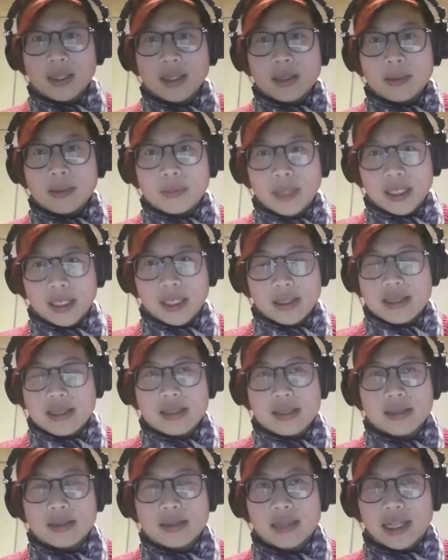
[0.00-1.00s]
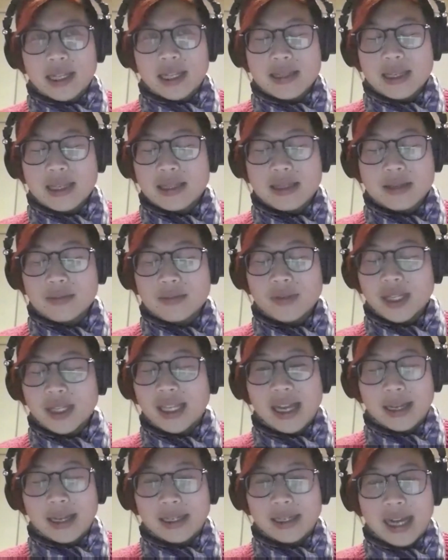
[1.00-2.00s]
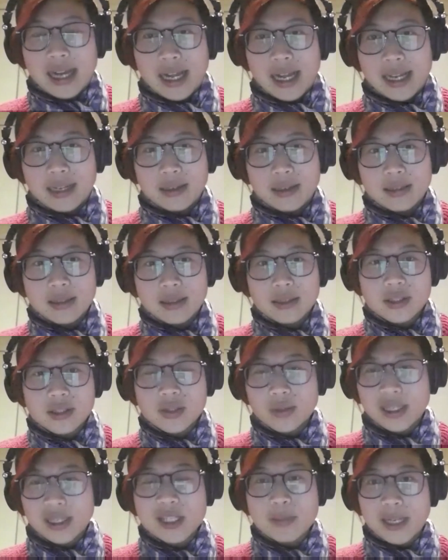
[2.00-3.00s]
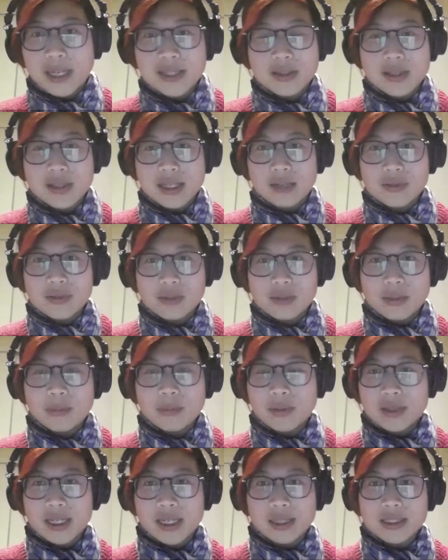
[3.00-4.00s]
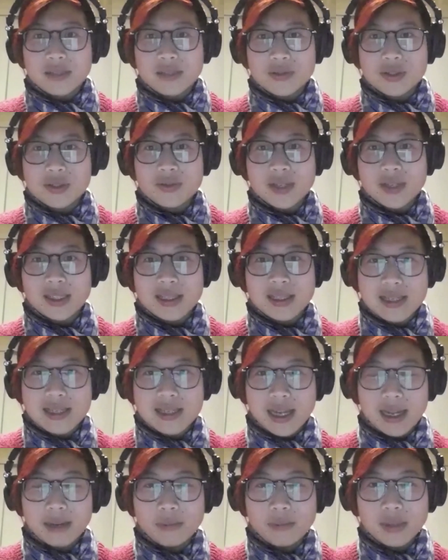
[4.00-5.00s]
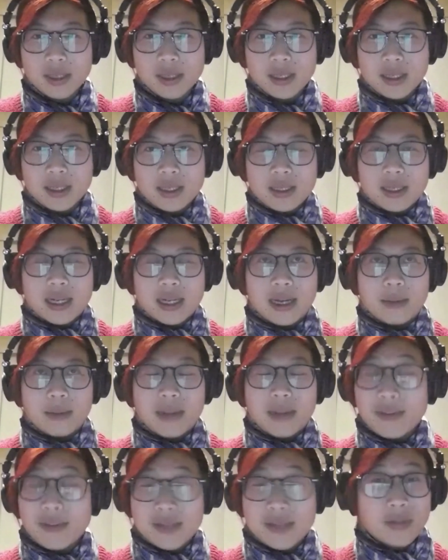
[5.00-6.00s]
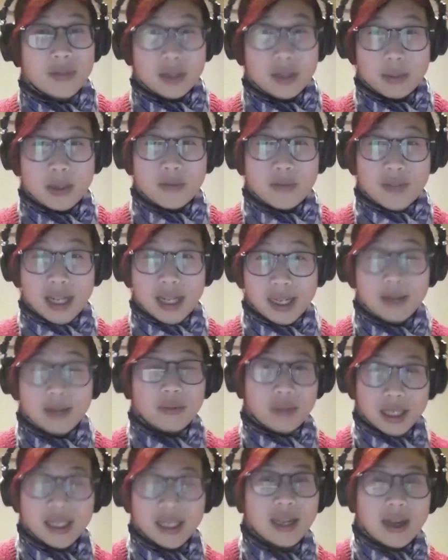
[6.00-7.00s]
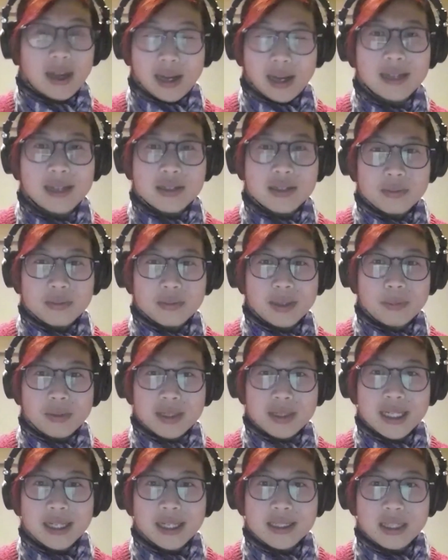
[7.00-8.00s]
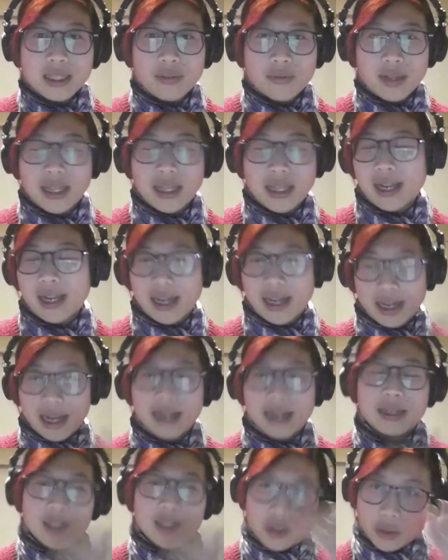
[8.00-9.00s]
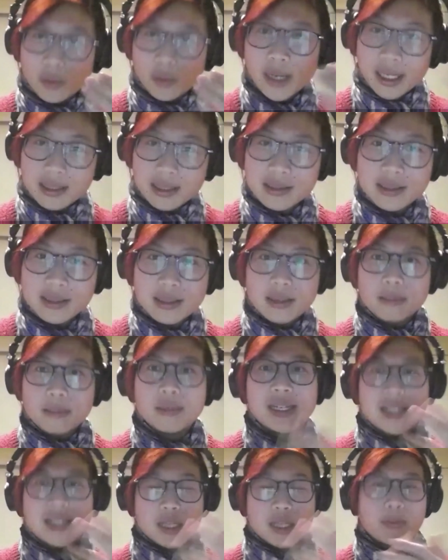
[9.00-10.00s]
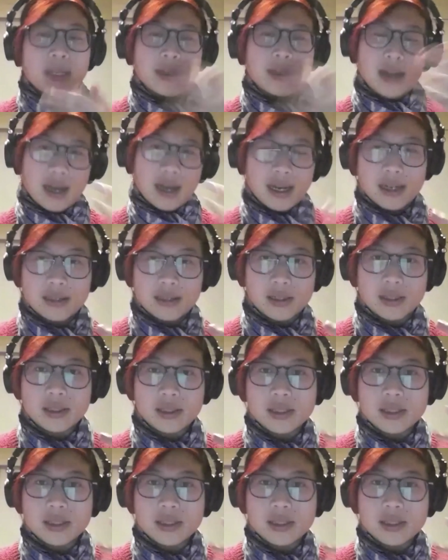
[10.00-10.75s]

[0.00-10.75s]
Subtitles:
because it's really unkind to expect yourself to be productive during this time. I've definitely been finding it really hard to be productive. Like I do it, but it's been harder.